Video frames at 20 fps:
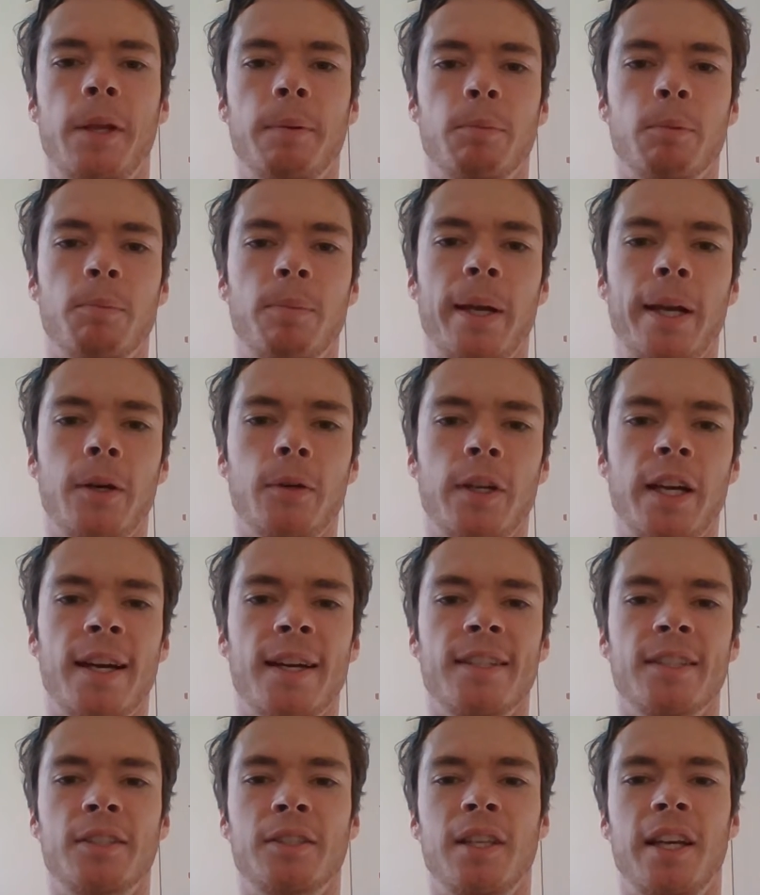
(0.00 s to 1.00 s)
and propelled
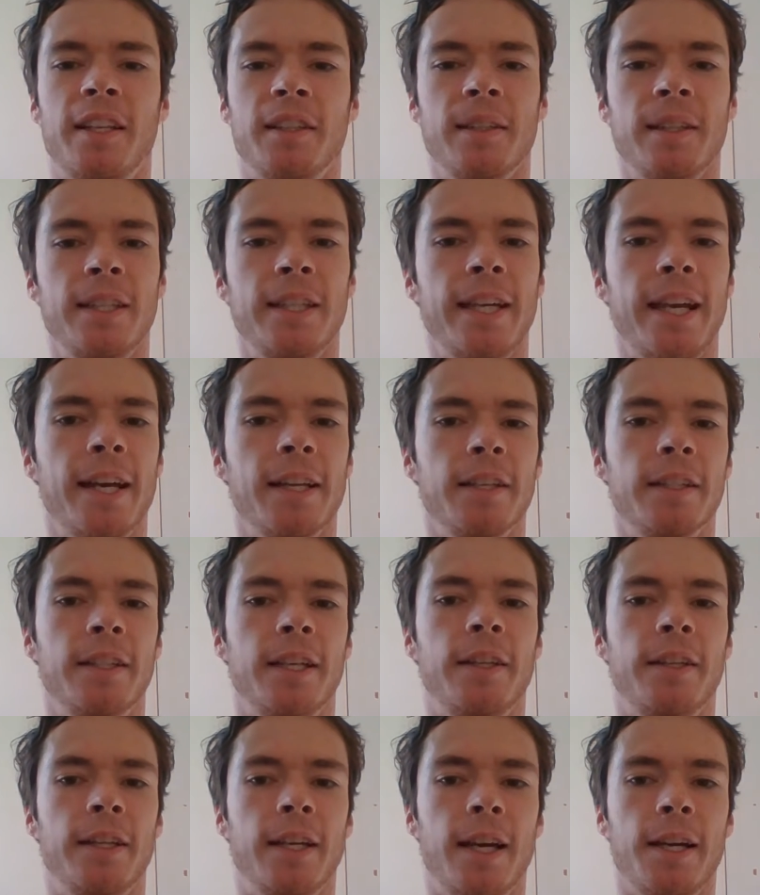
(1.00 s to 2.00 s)
artists like Lily
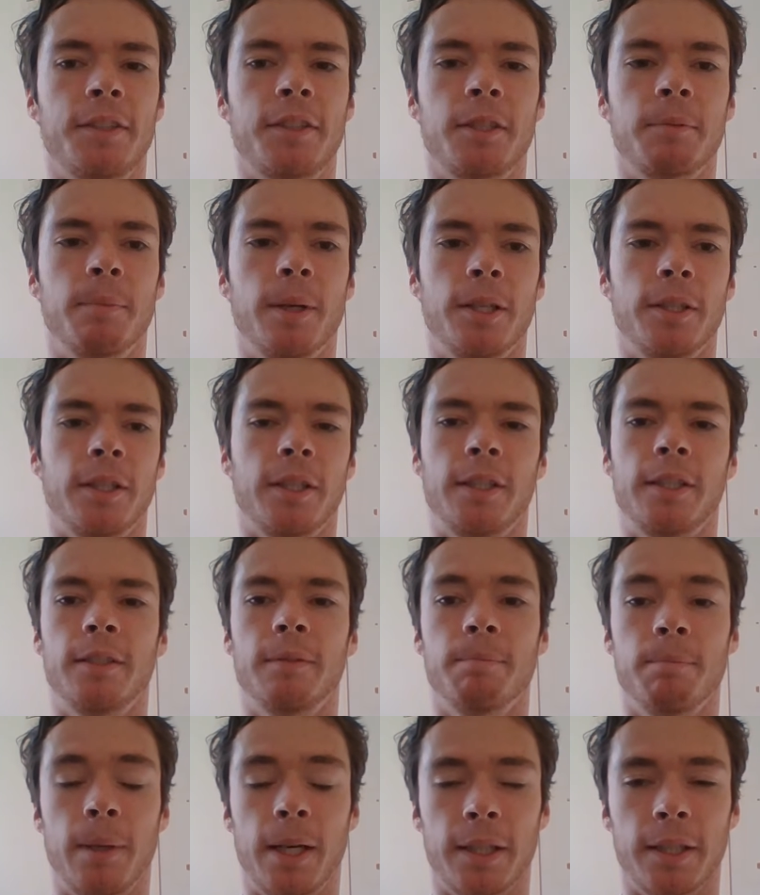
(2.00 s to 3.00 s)
Allen and the Arctic
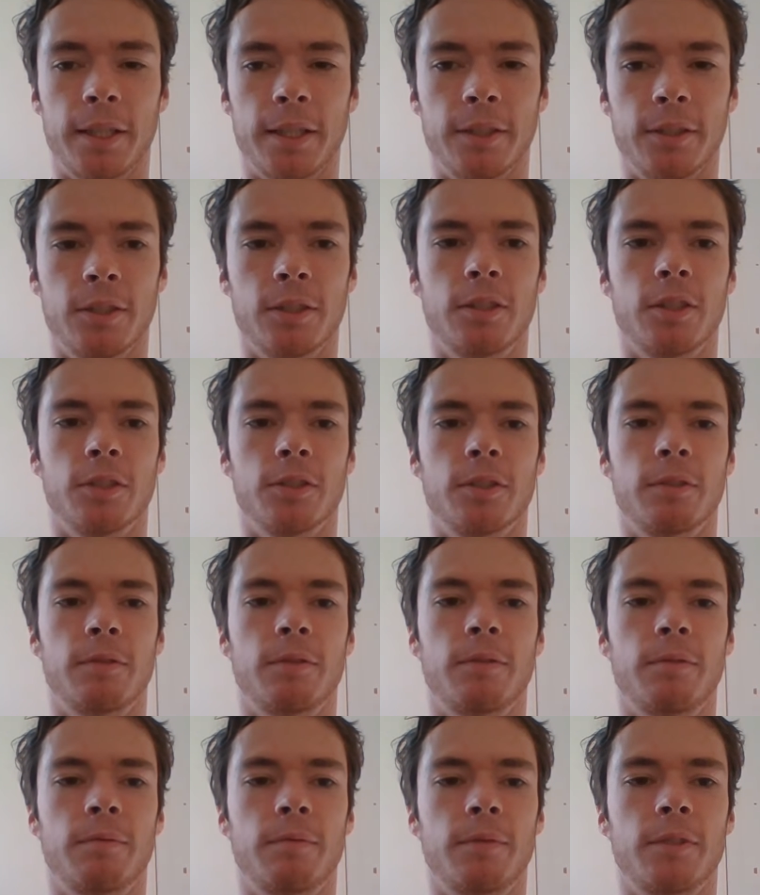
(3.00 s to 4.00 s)
Monkeys to
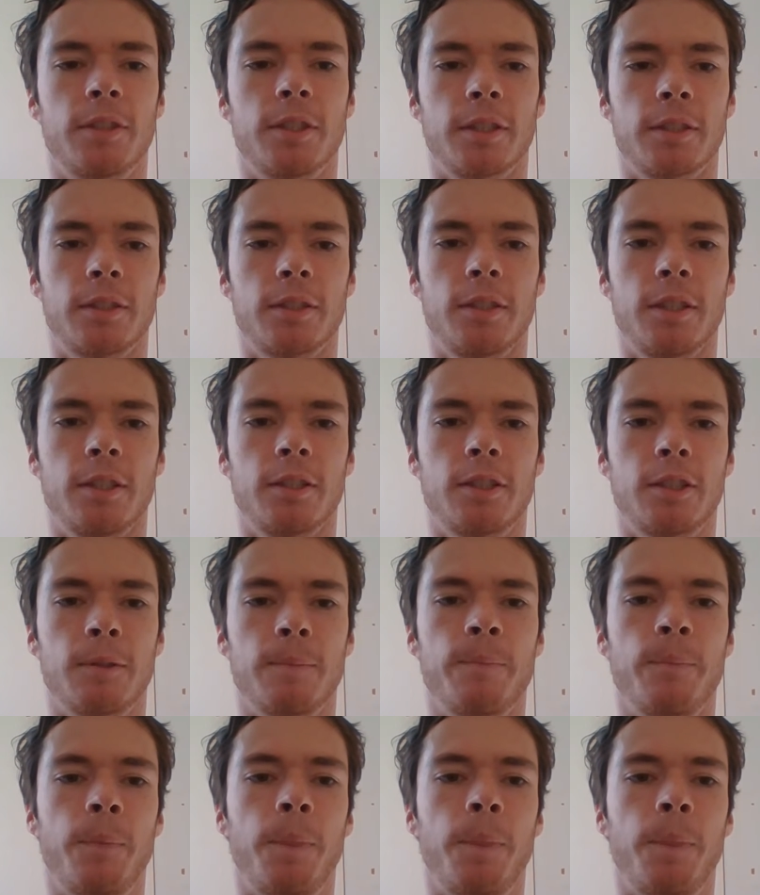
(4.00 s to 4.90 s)
success.